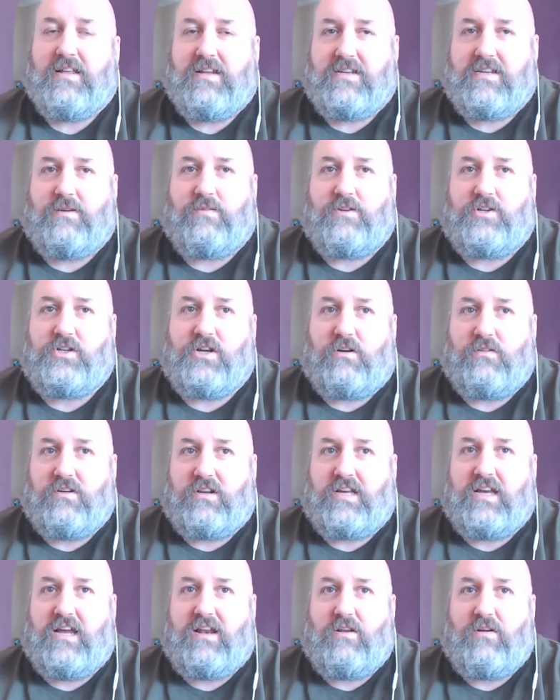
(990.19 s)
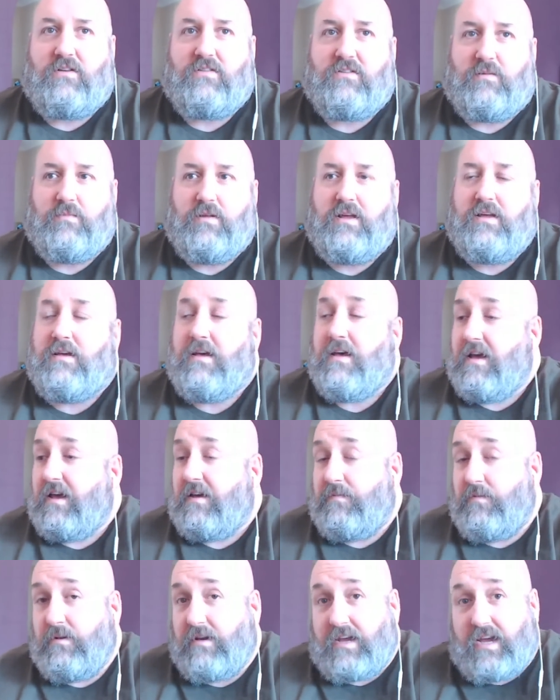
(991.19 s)
Tell the child to get lost on that.
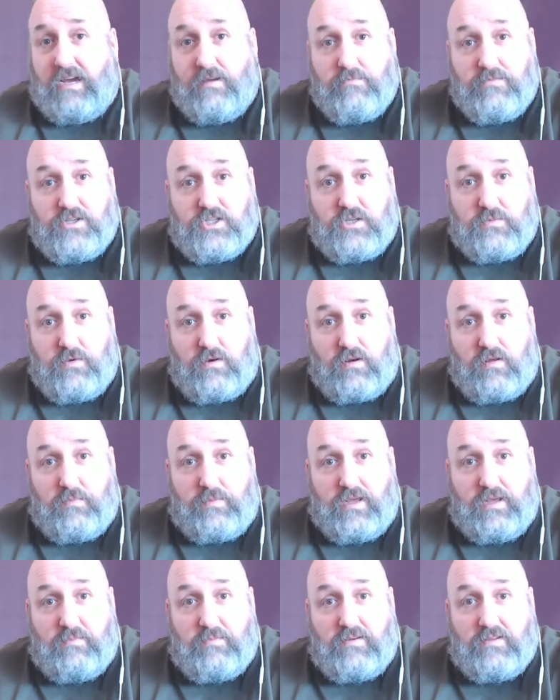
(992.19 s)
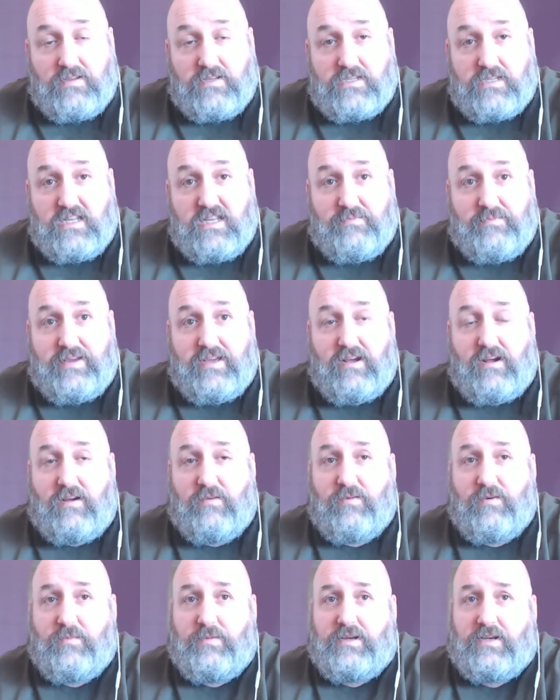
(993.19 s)
If you're in Cambridge tomorrow, people, and you see me, I
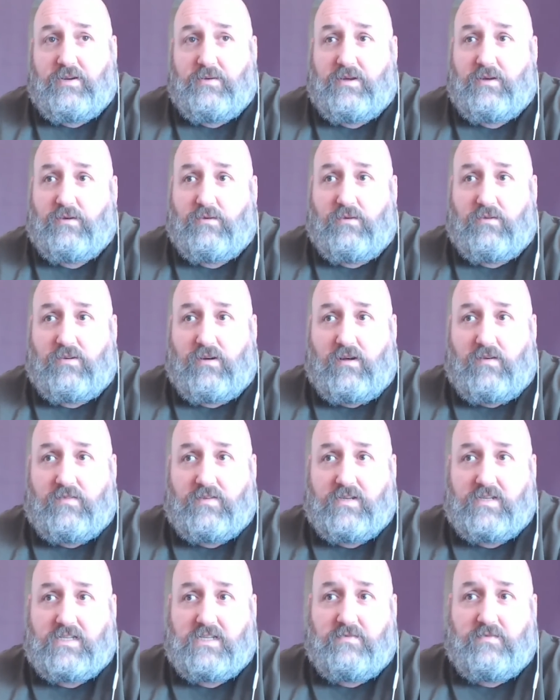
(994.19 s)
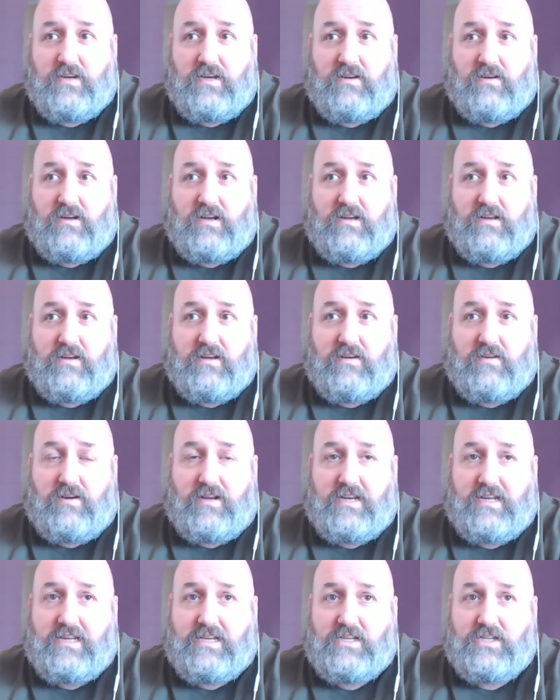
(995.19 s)
will be doing autographs at
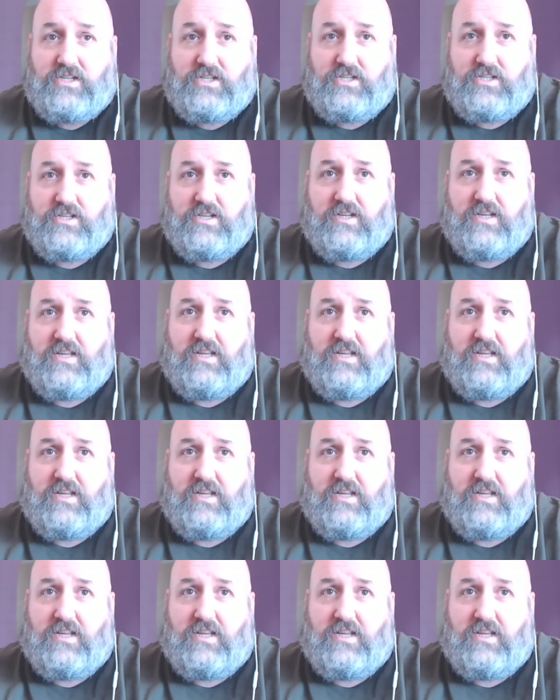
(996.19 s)
£79.99 each,